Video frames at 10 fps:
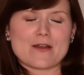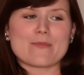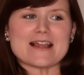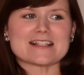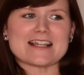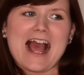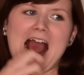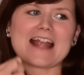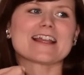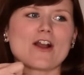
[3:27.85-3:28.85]
They're basically
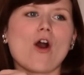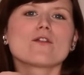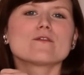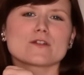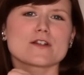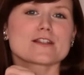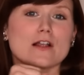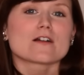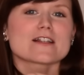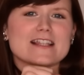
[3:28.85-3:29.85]
hanging on for as
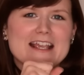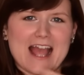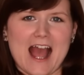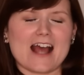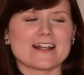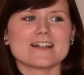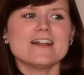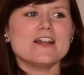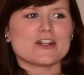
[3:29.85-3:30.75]
long as they can and